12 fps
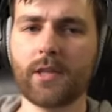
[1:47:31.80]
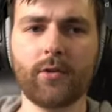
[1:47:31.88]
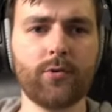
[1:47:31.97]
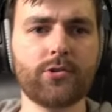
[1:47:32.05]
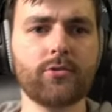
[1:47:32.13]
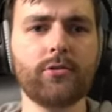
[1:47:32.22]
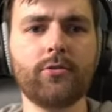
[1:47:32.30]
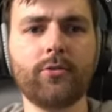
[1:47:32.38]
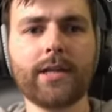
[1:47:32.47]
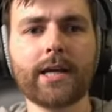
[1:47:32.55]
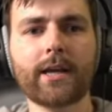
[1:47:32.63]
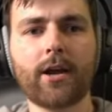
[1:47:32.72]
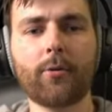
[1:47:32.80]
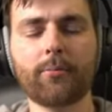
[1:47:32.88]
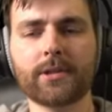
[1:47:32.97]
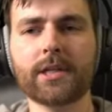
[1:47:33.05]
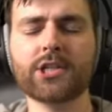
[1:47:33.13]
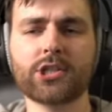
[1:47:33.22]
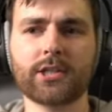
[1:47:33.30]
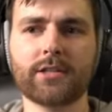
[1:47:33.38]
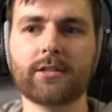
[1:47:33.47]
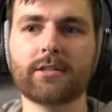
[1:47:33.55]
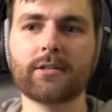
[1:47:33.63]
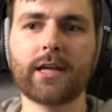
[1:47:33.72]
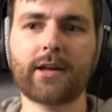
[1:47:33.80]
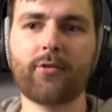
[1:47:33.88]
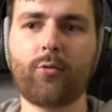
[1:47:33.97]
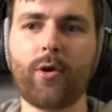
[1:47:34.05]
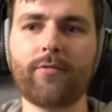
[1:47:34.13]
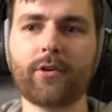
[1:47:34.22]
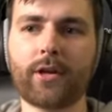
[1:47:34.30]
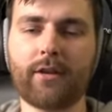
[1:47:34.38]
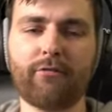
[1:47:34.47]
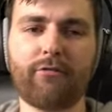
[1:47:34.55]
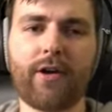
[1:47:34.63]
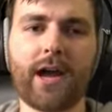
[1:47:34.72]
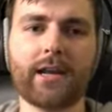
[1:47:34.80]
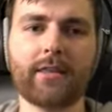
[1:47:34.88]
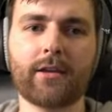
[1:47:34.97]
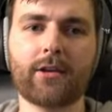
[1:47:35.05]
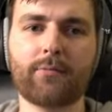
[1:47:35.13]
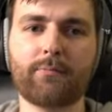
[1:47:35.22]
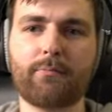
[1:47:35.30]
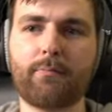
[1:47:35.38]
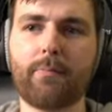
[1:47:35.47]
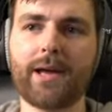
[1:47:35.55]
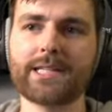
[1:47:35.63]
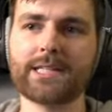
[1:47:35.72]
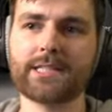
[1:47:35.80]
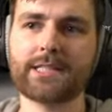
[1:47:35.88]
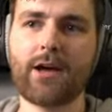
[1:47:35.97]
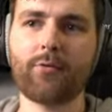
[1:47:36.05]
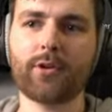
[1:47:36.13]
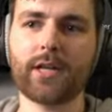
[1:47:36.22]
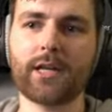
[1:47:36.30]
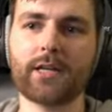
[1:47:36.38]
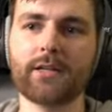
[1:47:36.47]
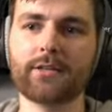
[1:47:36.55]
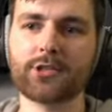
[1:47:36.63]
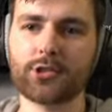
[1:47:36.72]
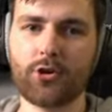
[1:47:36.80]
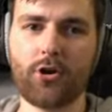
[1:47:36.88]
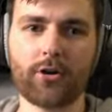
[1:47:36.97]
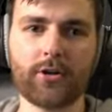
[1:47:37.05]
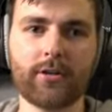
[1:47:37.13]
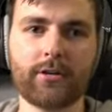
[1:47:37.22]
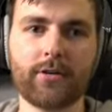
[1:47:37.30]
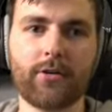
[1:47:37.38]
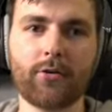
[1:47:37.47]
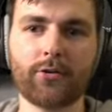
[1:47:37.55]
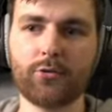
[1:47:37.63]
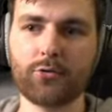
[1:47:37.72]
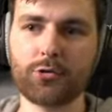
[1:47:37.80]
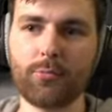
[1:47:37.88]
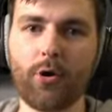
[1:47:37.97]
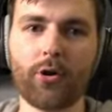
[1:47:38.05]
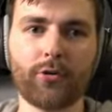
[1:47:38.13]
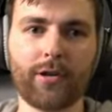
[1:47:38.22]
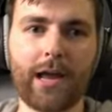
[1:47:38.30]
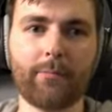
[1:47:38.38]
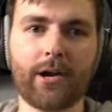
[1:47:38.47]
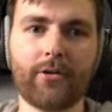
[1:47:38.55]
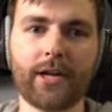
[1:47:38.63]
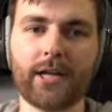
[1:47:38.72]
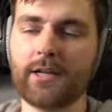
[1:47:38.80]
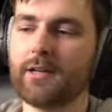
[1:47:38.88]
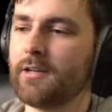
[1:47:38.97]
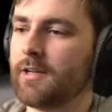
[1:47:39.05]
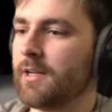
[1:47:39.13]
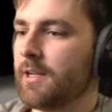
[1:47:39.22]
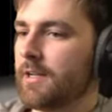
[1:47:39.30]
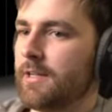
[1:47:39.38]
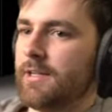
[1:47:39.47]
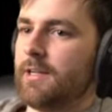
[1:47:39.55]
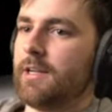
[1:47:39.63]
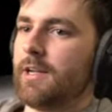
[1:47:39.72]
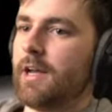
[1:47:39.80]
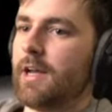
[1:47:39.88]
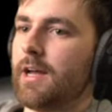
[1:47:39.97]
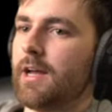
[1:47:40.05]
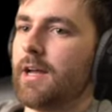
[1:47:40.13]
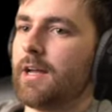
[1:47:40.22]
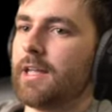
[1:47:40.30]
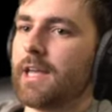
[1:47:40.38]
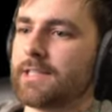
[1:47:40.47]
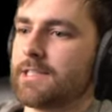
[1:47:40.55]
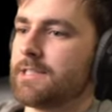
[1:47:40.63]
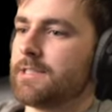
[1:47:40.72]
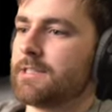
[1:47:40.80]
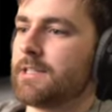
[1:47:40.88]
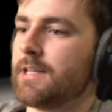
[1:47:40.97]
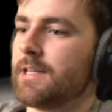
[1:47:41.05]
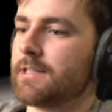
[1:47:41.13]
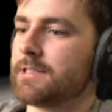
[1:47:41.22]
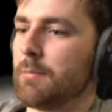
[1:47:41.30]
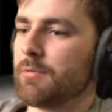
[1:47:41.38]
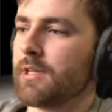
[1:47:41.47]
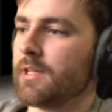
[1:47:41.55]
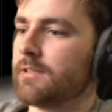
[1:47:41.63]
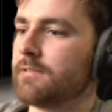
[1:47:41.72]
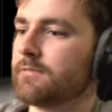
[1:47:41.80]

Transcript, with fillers: we should do like a competition. Like whoever can find the best sounding song on YouTube audio library uh, gets uh, something.